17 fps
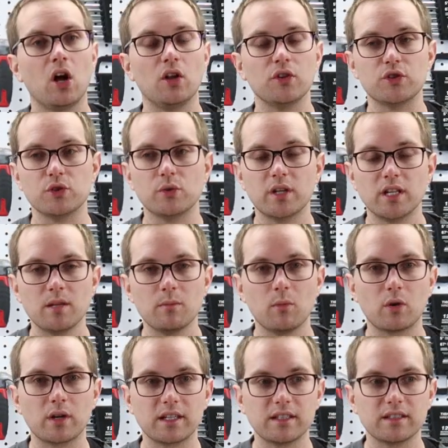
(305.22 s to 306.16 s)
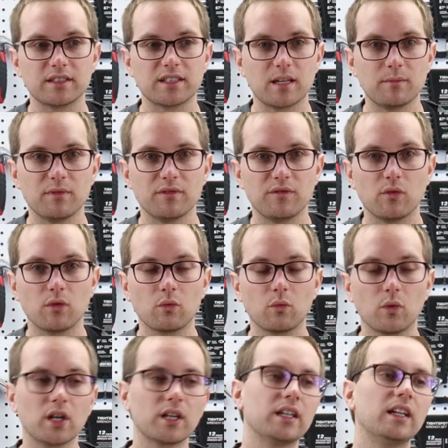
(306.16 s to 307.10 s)
I'll do it in the morning instead before
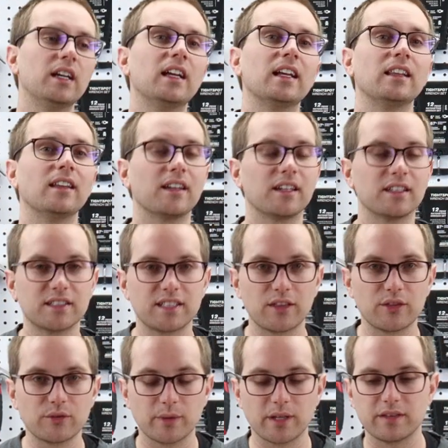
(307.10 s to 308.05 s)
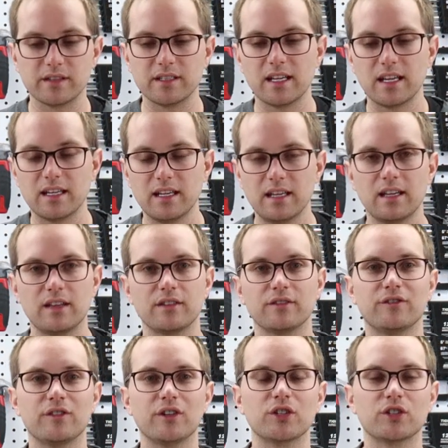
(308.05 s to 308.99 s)
work, let it set throughout the day, and then
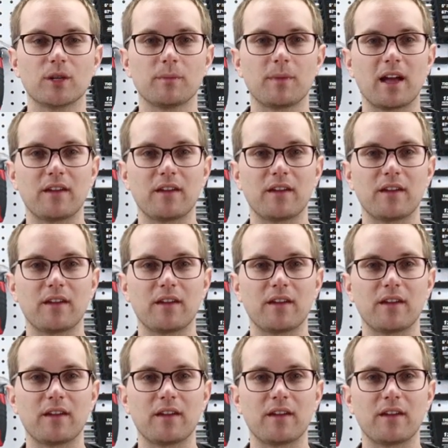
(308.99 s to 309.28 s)
finish up